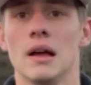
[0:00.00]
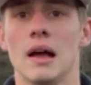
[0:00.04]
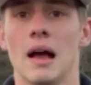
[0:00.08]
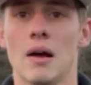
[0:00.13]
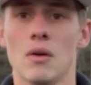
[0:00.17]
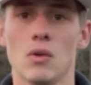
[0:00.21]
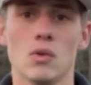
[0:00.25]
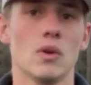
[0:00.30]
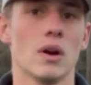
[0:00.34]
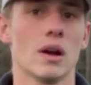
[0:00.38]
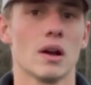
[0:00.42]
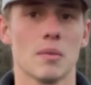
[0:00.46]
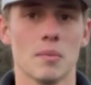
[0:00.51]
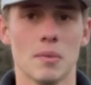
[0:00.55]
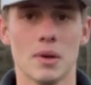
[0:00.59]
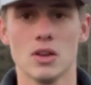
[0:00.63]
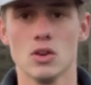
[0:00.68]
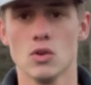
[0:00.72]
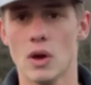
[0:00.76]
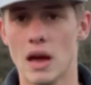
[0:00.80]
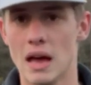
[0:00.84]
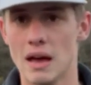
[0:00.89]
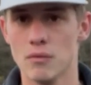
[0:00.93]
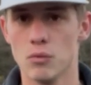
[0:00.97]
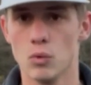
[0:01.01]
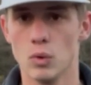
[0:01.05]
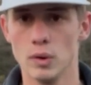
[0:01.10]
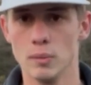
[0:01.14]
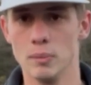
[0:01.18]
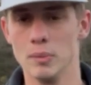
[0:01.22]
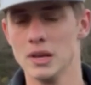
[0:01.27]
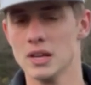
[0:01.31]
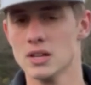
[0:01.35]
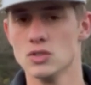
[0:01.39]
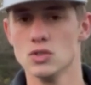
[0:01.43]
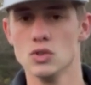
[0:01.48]
I would recommend you have one
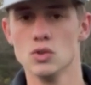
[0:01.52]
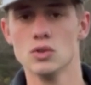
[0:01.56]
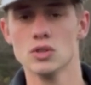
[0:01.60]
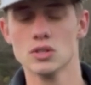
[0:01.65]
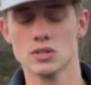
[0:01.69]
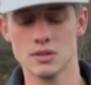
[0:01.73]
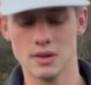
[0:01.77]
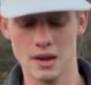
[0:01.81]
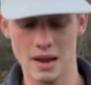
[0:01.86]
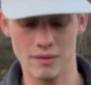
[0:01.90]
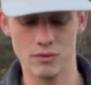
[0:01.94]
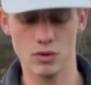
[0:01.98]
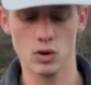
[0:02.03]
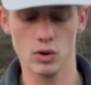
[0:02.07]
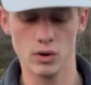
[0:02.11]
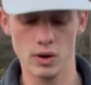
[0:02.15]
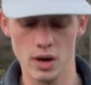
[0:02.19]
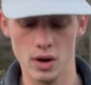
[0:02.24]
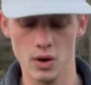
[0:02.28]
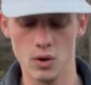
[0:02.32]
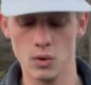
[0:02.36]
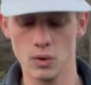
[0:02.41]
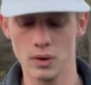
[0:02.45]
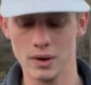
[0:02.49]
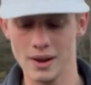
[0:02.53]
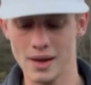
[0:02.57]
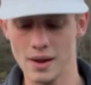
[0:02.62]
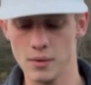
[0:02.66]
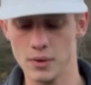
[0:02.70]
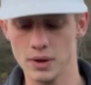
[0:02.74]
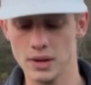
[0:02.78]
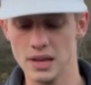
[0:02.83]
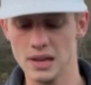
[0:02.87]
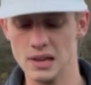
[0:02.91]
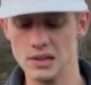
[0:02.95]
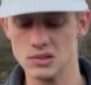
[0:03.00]
because you just never know
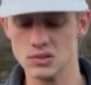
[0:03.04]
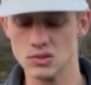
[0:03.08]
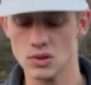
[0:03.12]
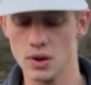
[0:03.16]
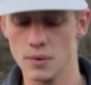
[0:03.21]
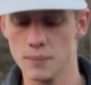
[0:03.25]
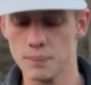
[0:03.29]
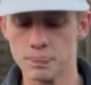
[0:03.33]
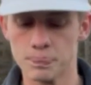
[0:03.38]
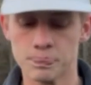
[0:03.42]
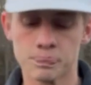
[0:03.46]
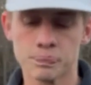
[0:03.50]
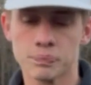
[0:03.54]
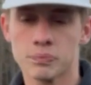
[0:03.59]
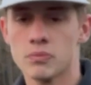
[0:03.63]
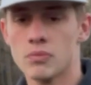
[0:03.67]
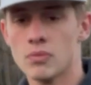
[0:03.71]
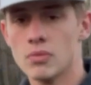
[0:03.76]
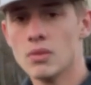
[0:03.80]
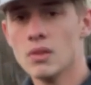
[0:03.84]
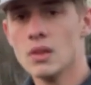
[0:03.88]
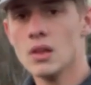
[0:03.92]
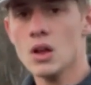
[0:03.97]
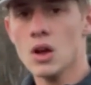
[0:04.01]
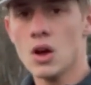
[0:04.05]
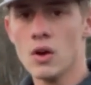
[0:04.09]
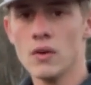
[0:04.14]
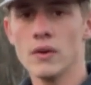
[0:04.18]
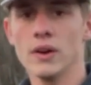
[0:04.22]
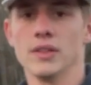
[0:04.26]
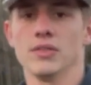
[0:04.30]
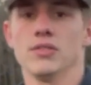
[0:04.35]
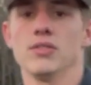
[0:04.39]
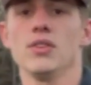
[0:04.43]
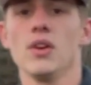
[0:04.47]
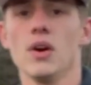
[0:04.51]
nowadays. So, all
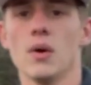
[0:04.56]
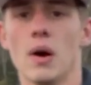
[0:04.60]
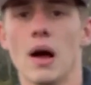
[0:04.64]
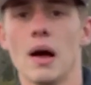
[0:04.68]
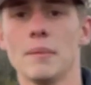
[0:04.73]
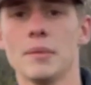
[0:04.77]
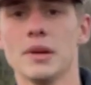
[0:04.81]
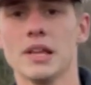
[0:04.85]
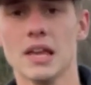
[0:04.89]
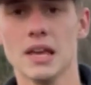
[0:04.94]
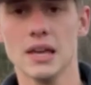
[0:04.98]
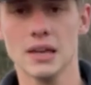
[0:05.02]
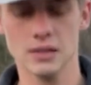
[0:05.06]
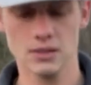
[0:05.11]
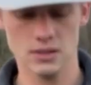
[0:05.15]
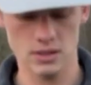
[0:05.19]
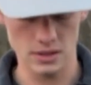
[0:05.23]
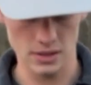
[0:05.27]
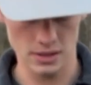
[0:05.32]
right, so I'm going to get into